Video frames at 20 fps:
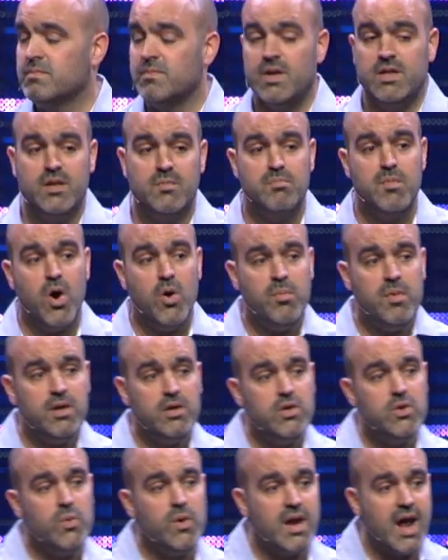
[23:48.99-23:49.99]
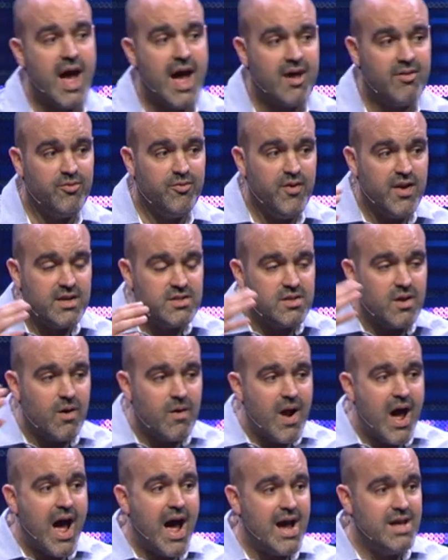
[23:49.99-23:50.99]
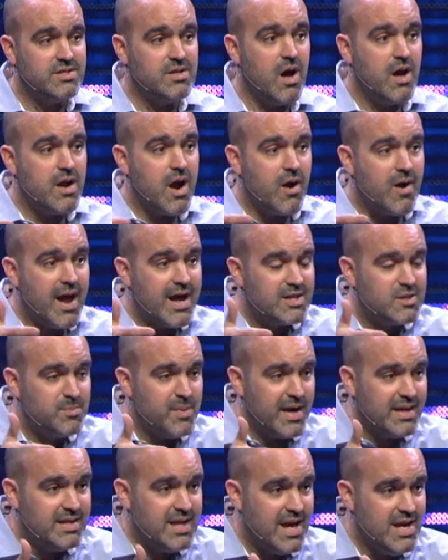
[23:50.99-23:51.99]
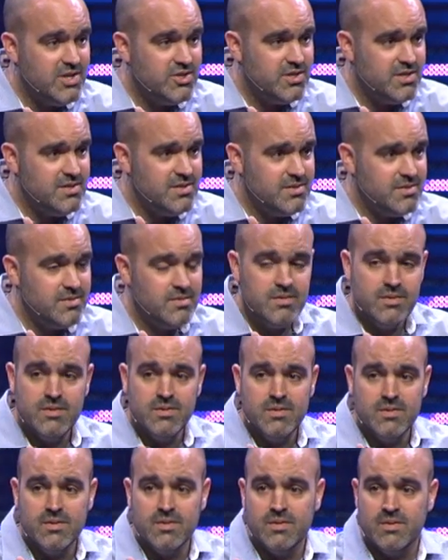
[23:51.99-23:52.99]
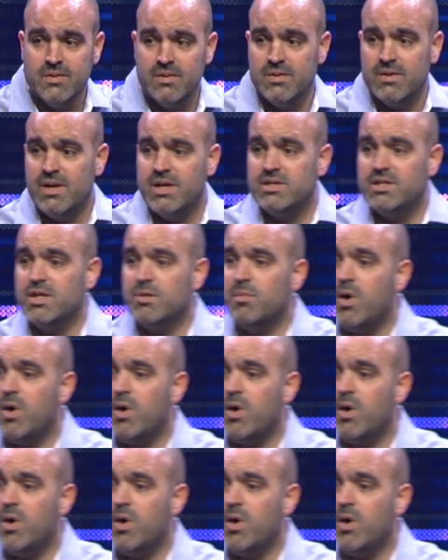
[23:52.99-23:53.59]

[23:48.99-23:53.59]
And the moment you and I fix our eyes on our expectations is the